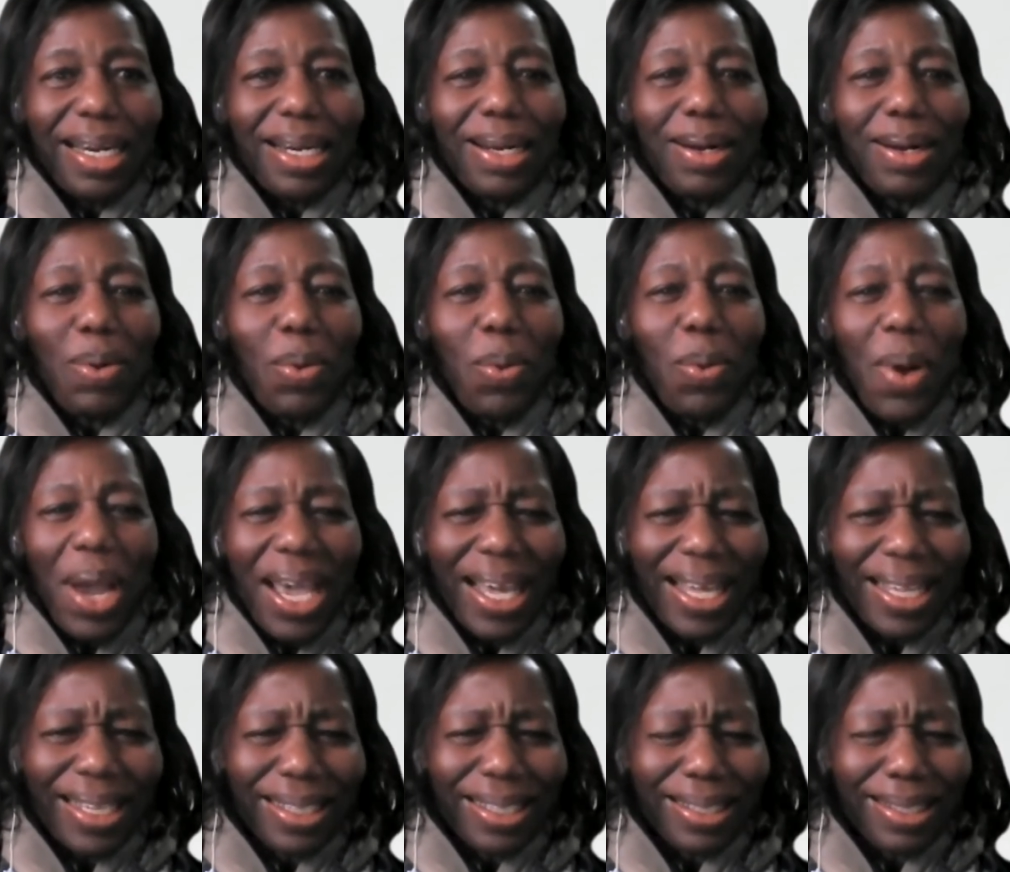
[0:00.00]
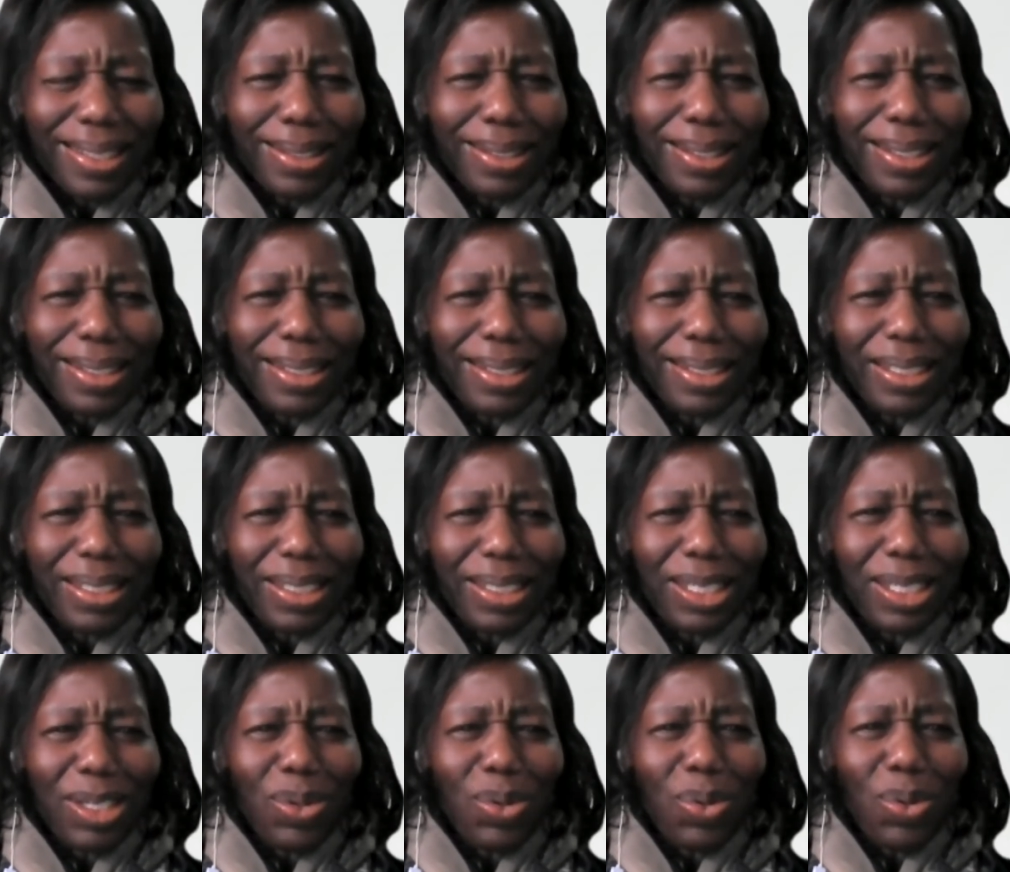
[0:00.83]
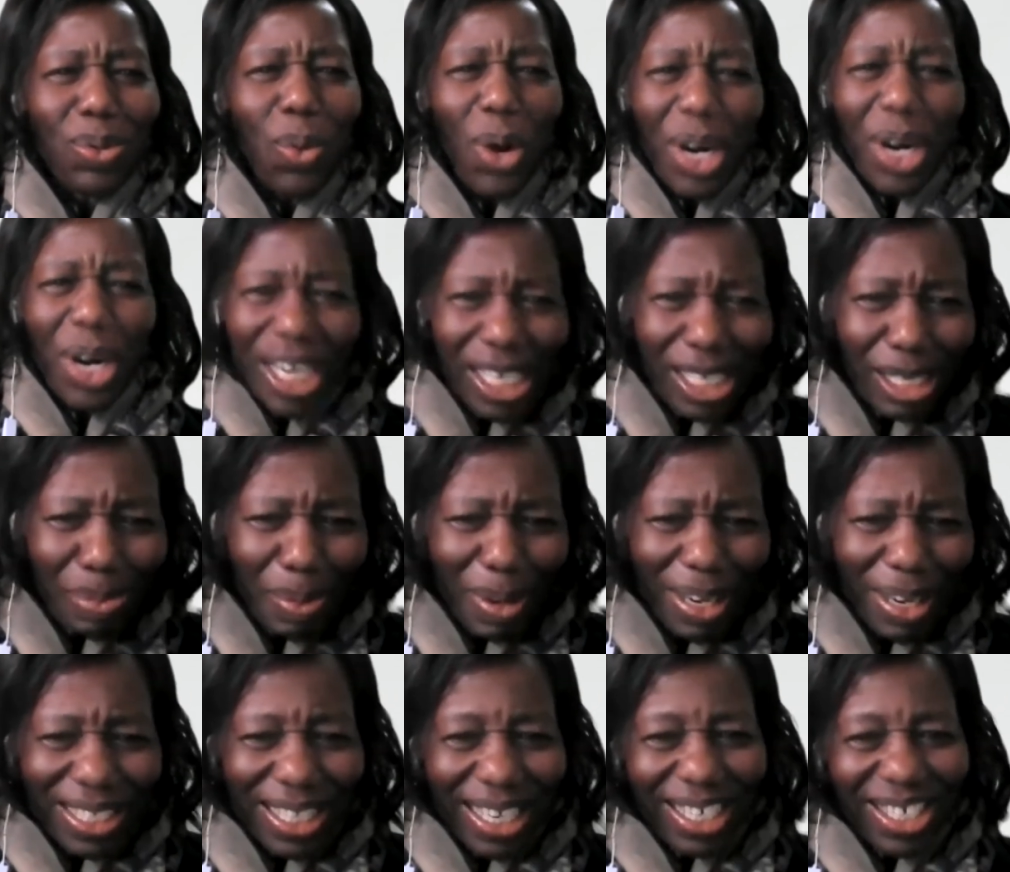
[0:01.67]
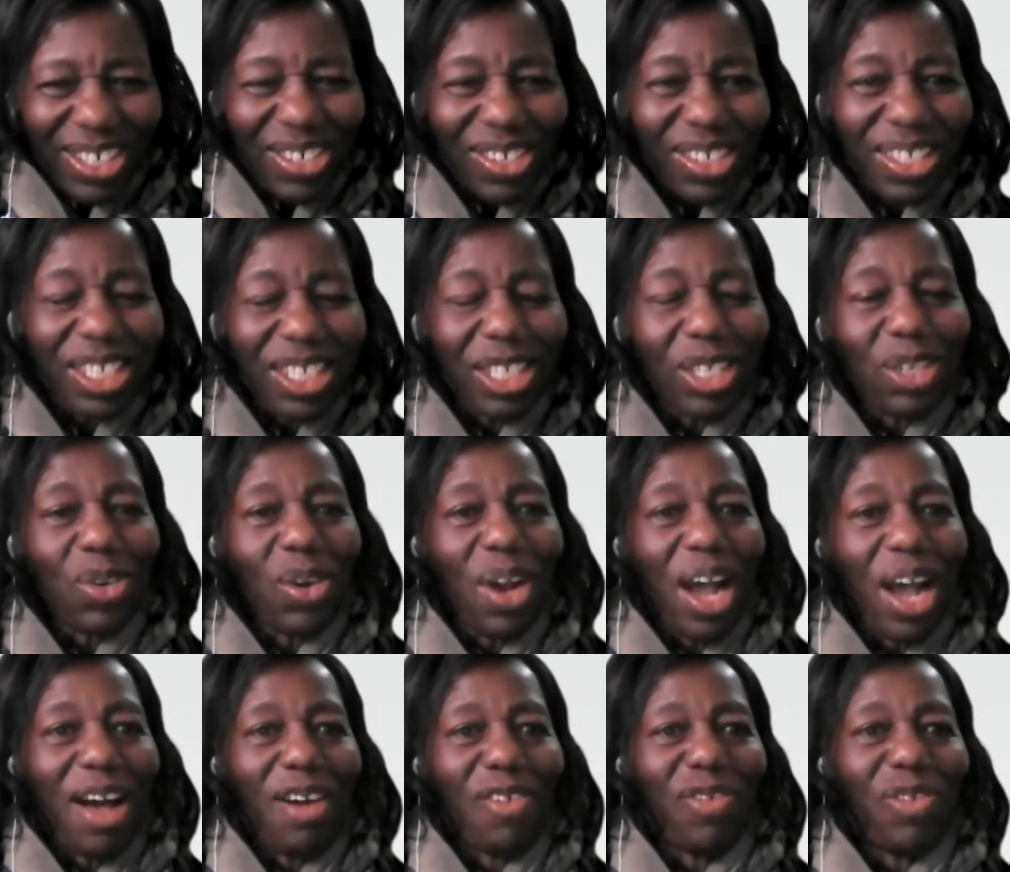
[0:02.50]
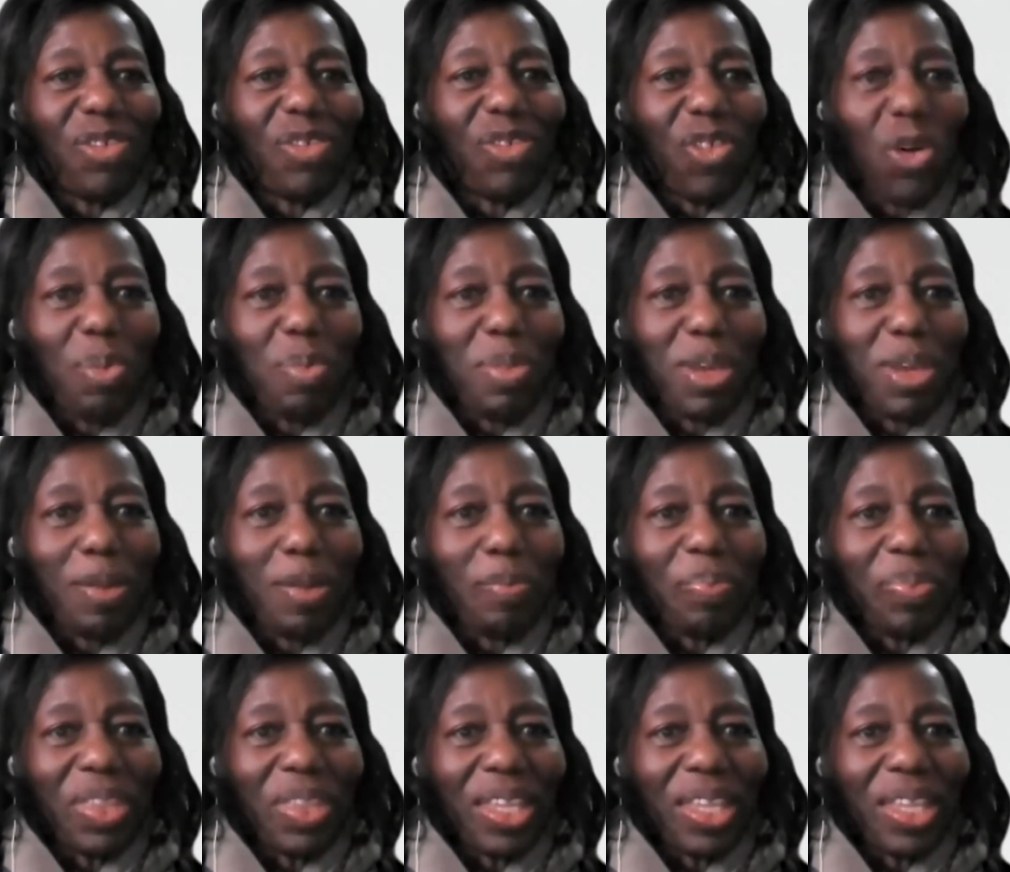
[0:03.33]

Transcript: well, what expectations did you have for me?